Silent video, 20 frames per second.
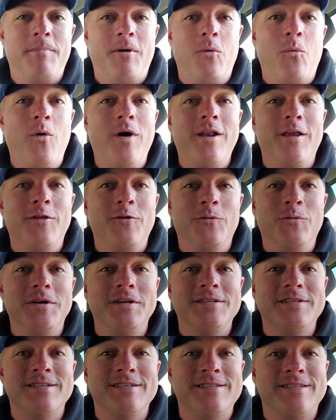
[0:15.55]
but one of the
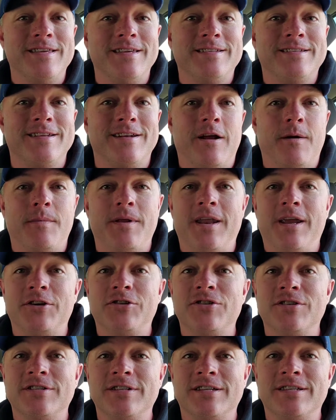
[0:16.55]
reasons these
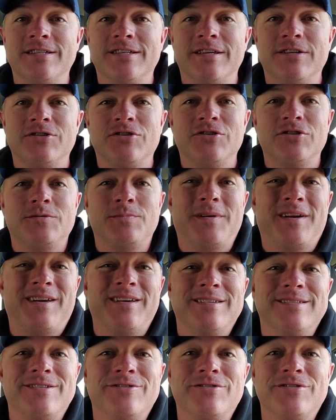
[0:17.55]
denominations exist is
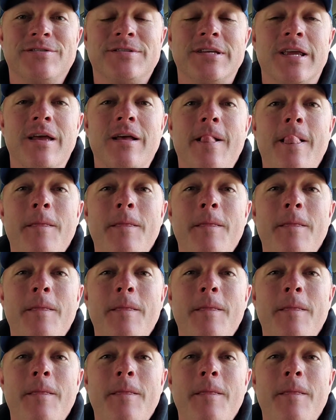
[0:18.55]
because there's